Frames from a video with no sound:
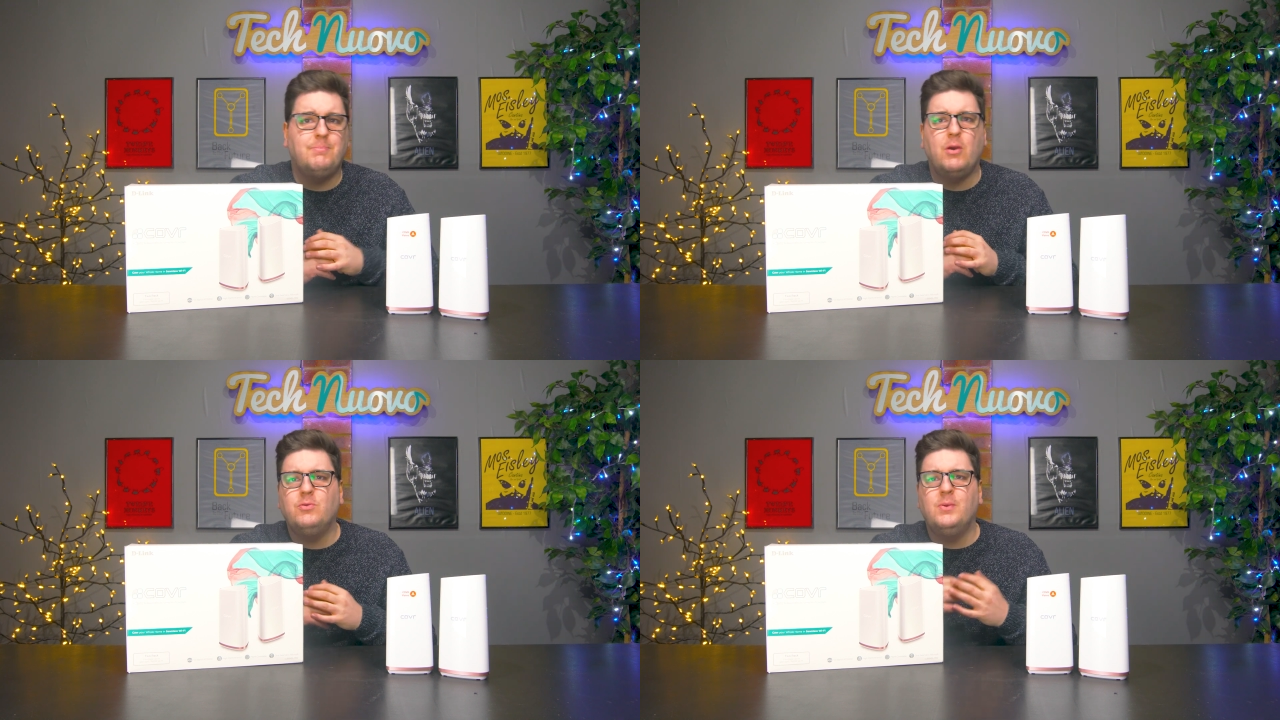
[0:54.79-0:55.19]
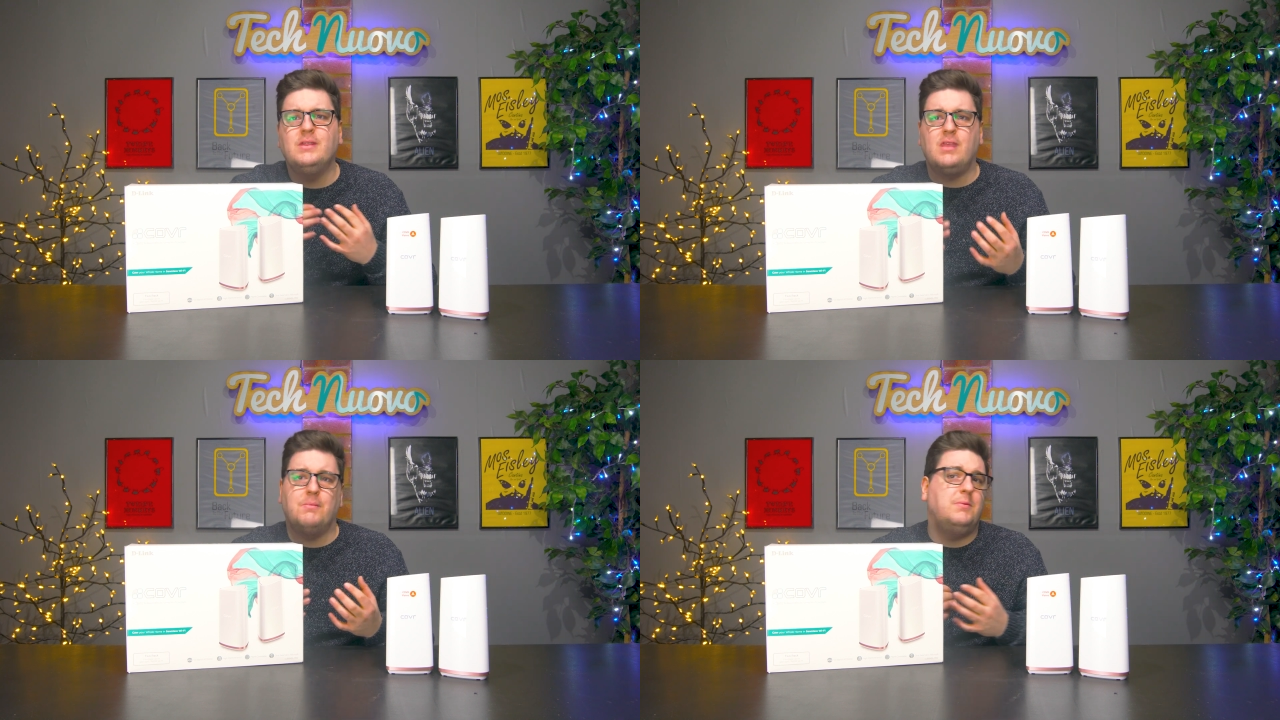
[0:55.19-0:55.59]
both
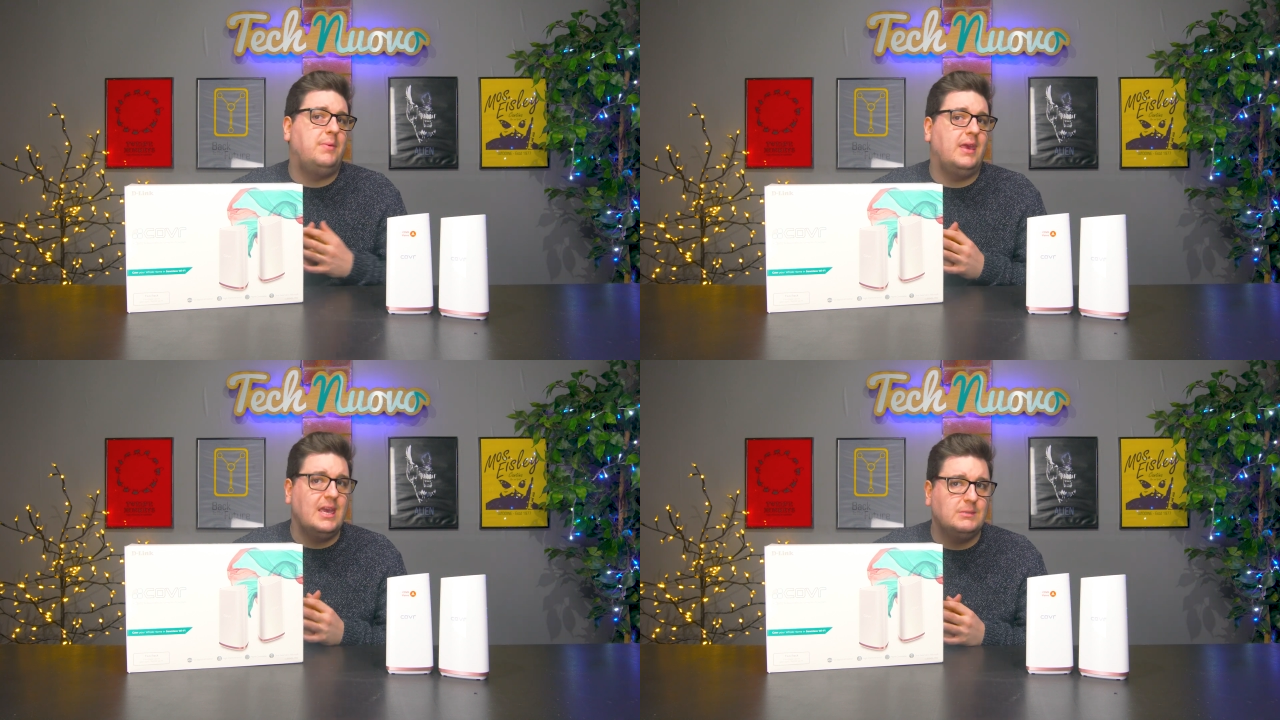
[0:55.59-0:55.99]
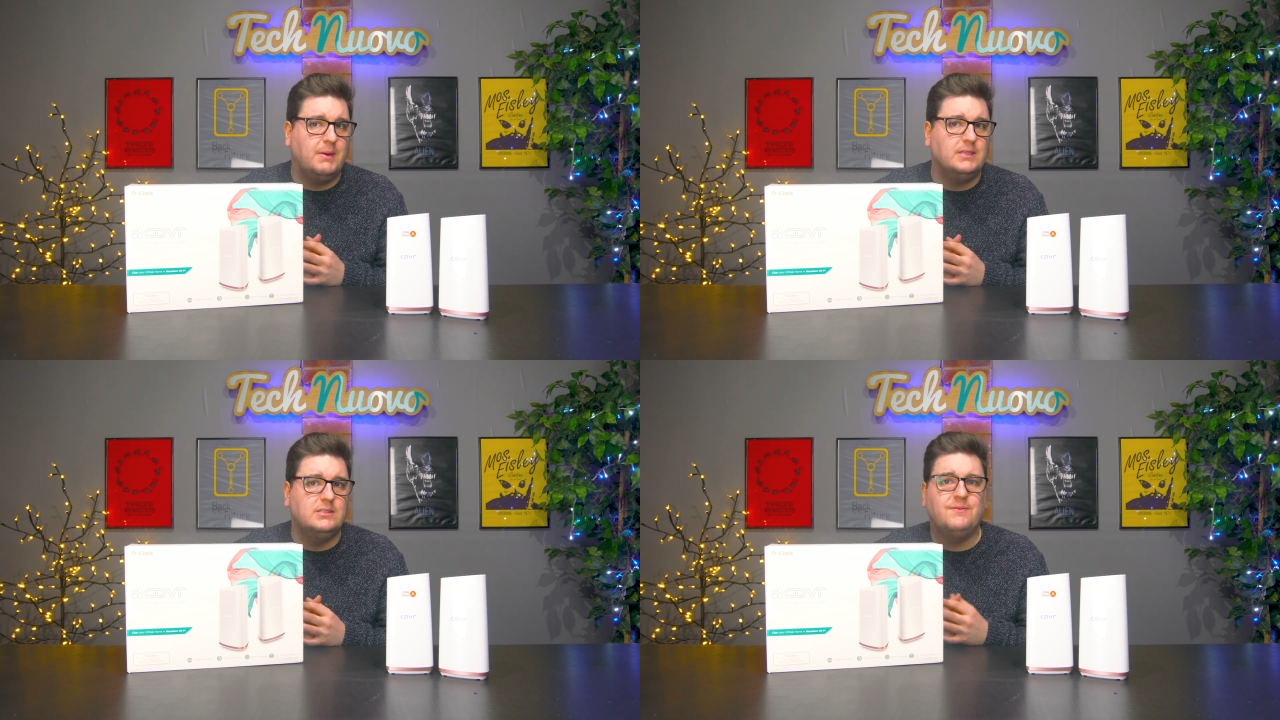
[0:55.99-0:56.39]
with WPS
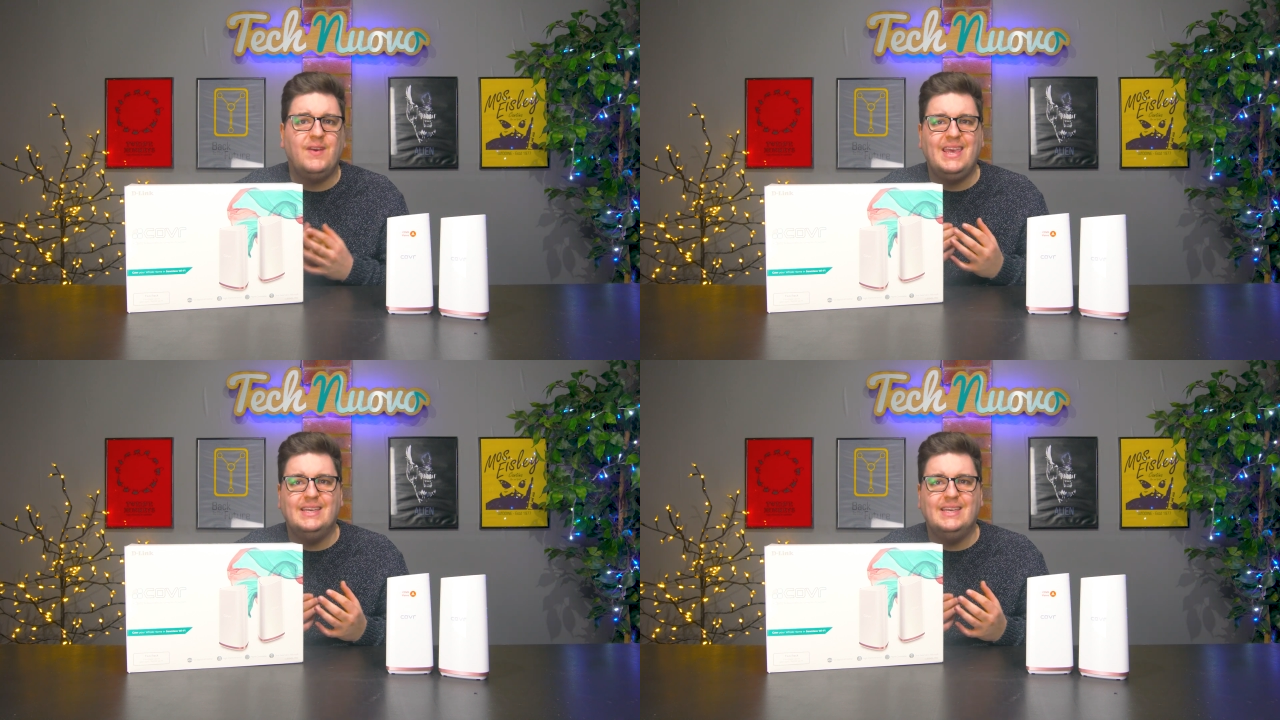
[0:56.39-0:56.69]
buttons for